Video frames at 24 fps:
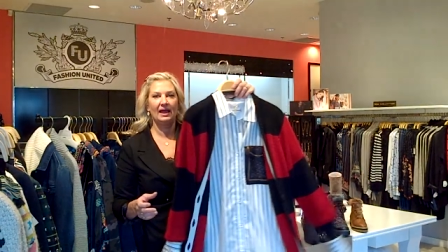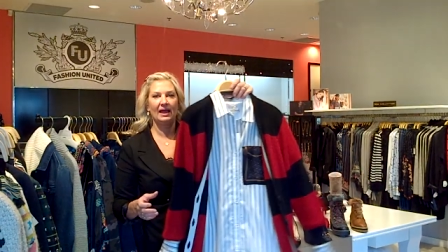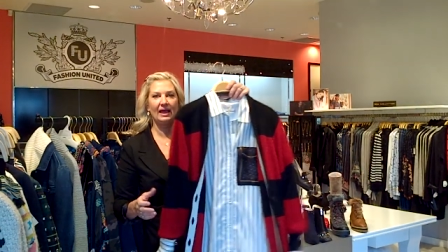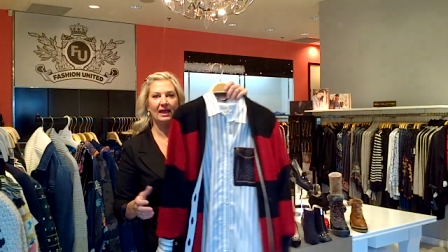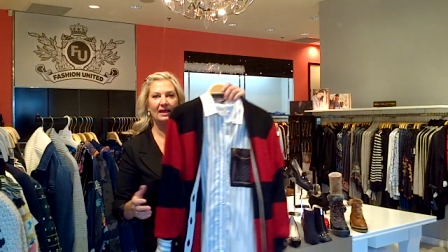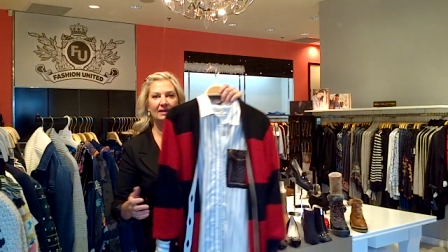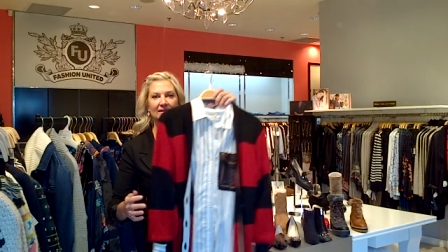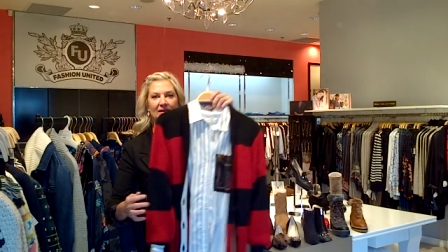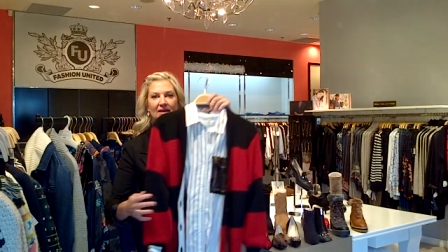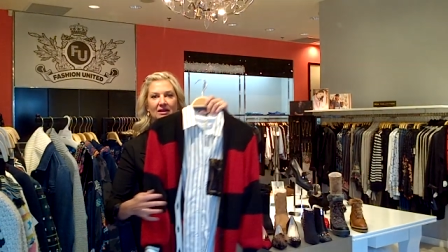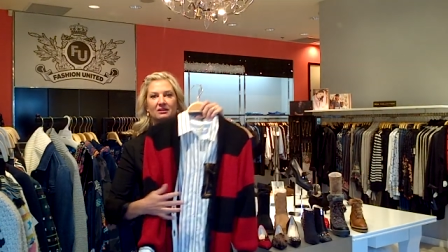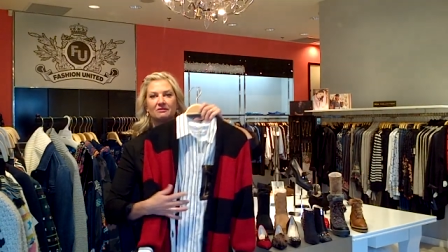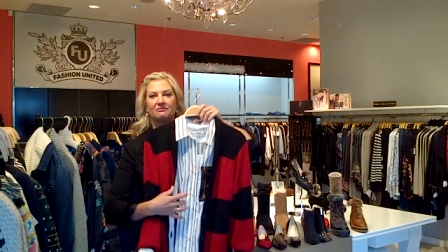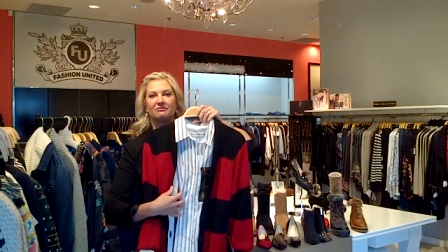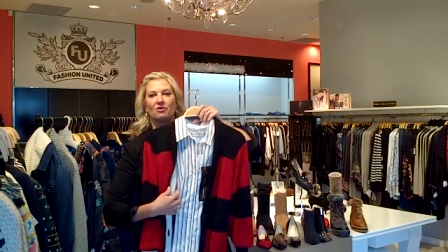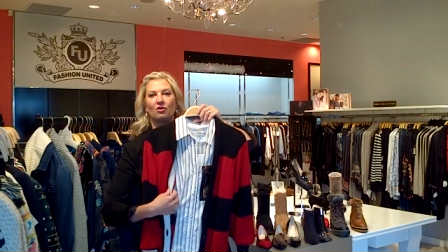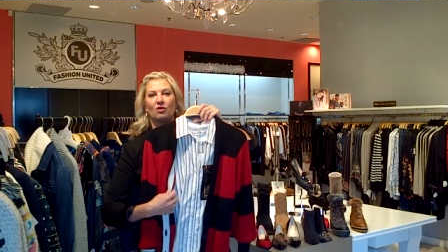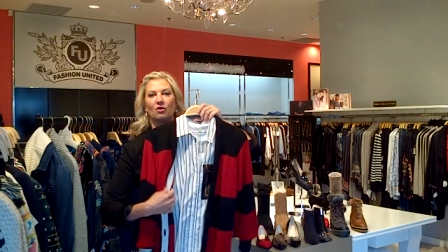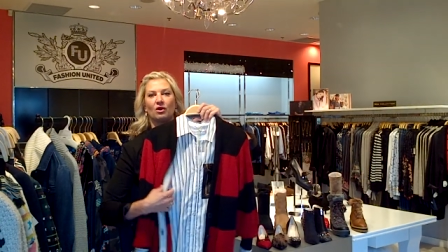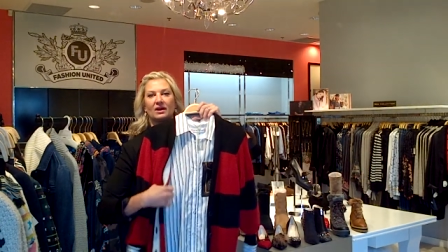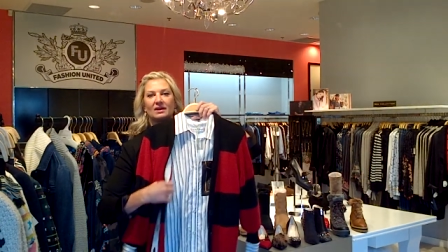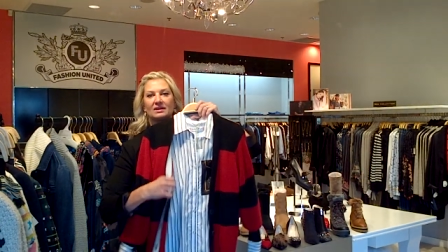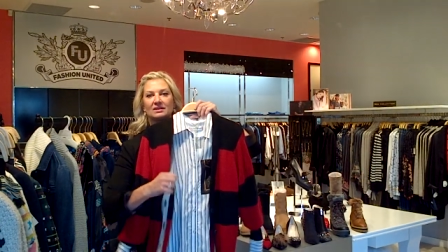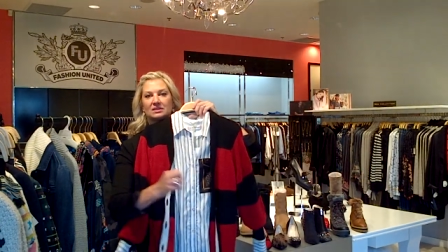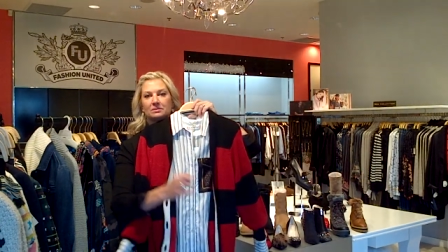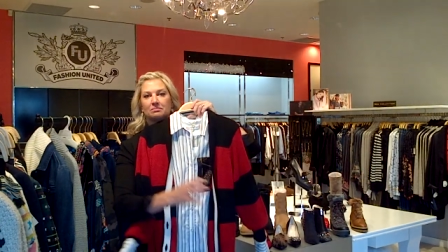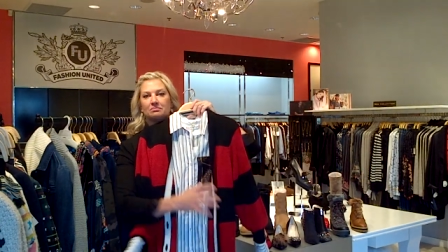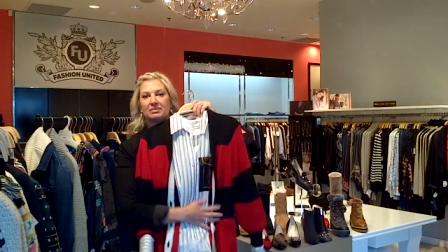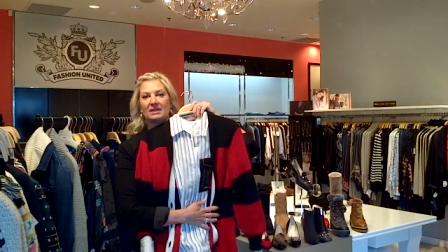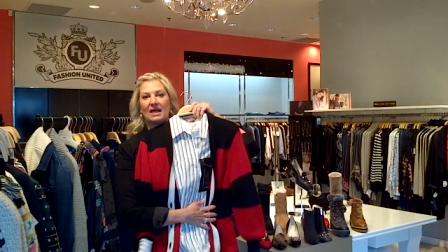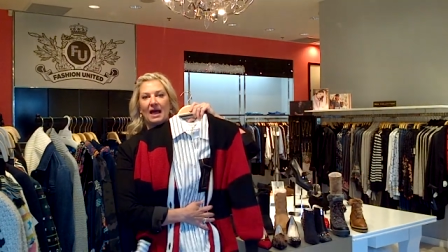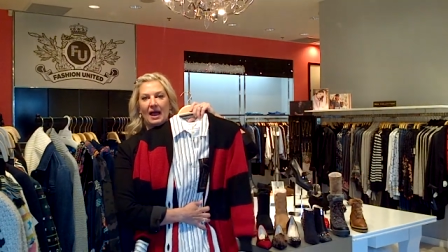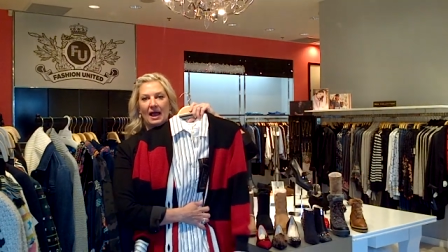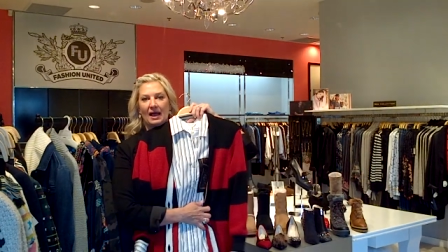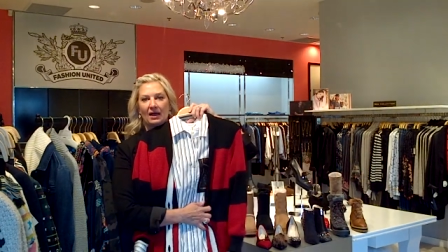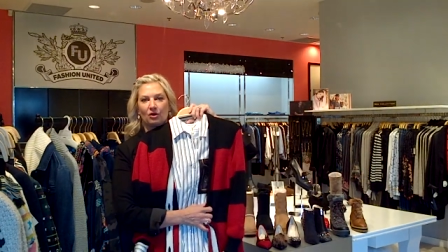And then of course,
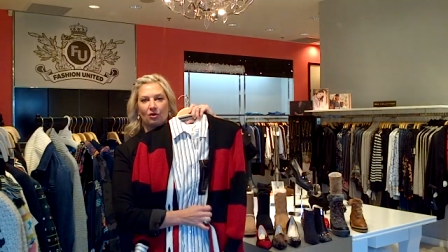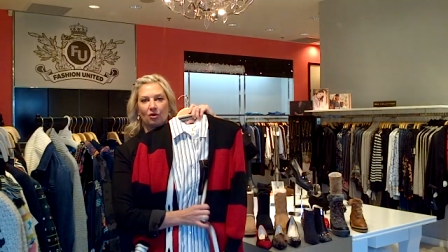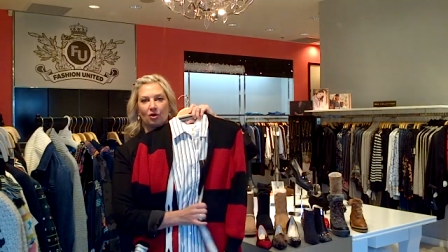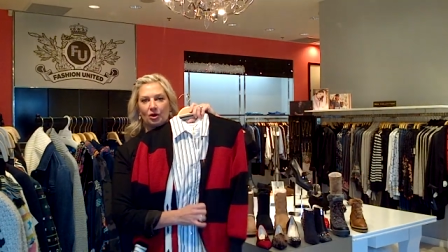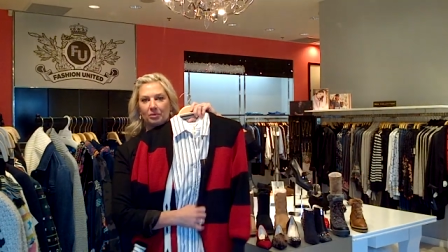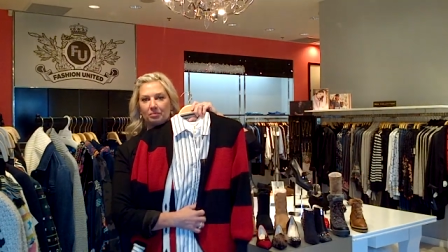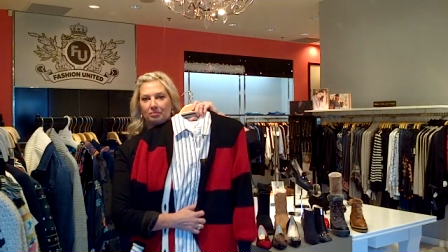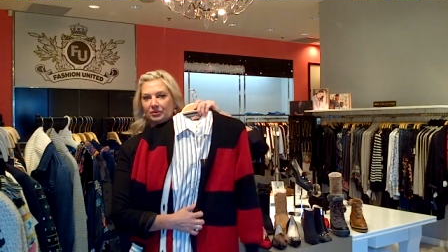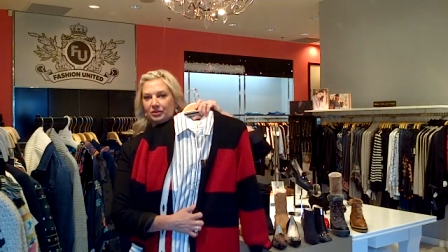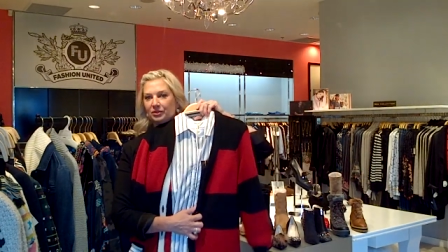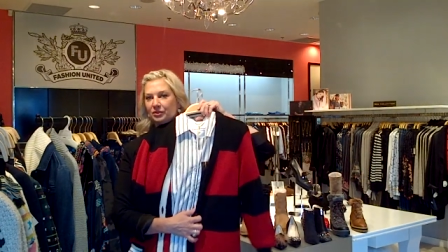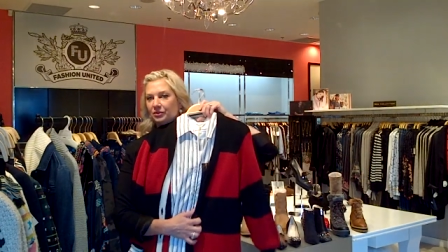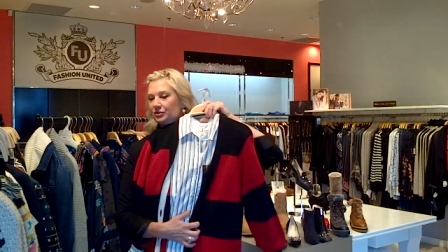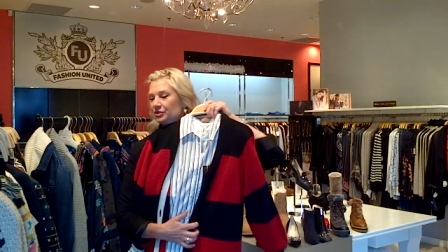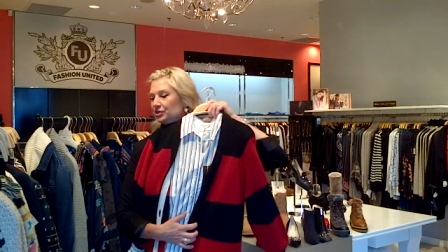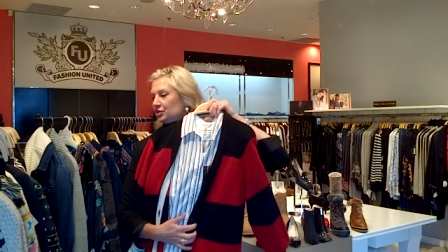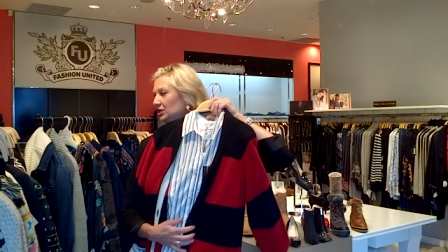black or blue